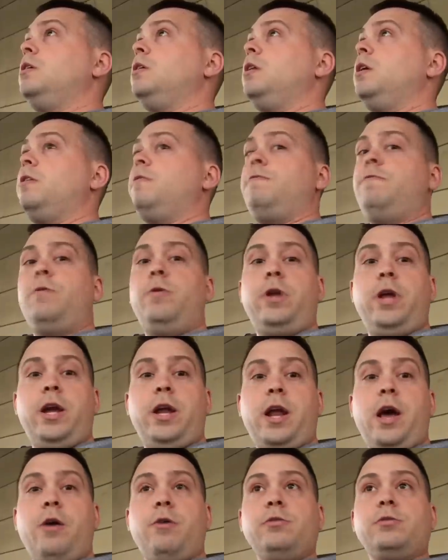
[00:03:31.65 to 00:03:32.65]
like 48
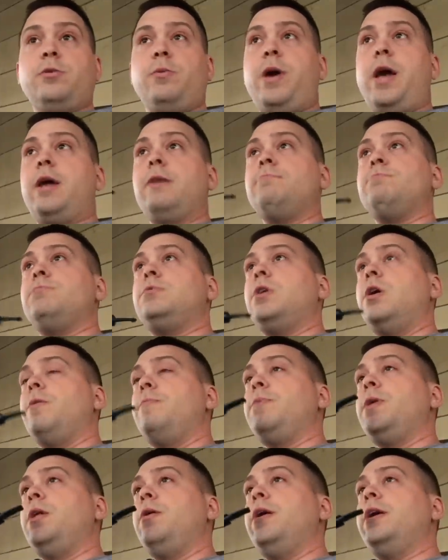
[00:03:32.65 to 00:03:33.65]
hours away. So,
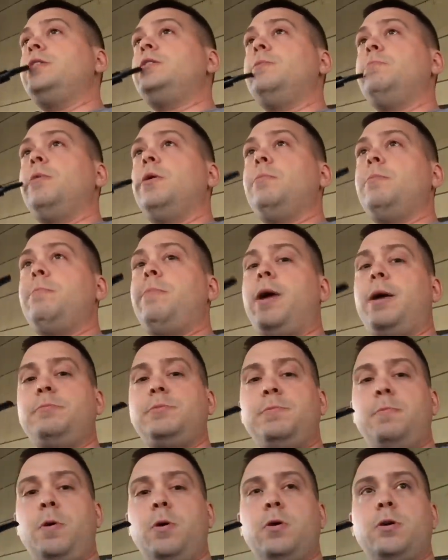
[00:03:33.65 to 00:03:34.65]
anyway, Suburban Pipe
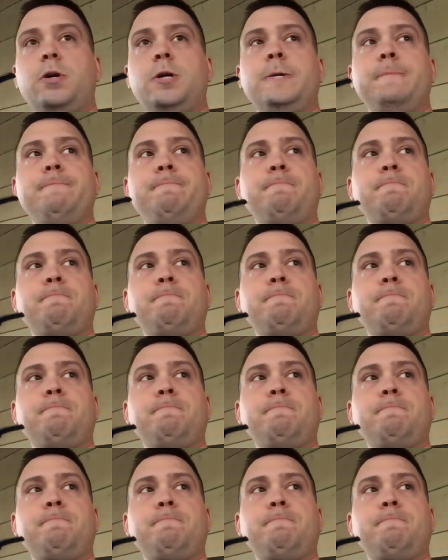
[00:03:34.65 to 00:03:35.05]
Smoker,